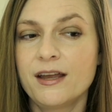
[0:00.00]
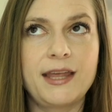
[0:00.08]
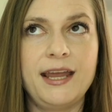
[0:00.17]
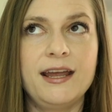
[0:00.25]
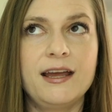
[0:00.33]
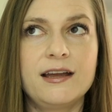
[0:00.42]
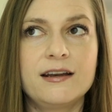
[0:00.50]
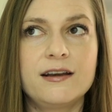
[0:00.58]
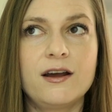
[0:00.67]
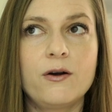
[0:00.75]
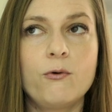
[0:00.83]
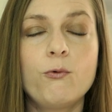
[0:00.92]

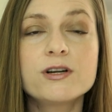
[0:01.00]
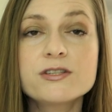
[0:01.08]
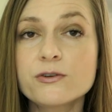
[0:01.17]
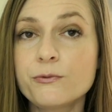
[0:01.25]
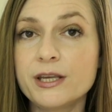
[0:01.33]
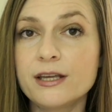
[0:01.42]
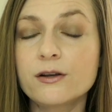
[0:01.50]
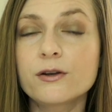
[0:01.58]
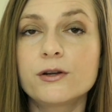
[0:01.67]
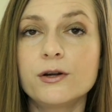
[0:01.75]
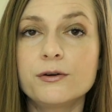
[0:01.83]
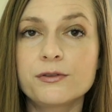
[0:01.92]
And once a
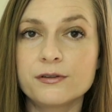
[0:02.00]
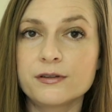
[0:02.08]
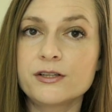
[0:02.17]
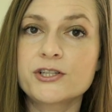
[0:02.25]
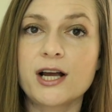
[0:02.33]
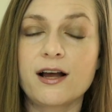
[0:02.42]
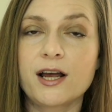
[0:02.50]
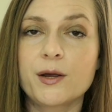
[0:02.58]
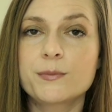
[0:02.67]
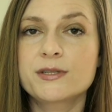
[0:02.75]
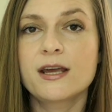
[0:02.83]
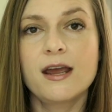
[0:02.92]
week, go through the
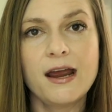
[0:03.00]
jobs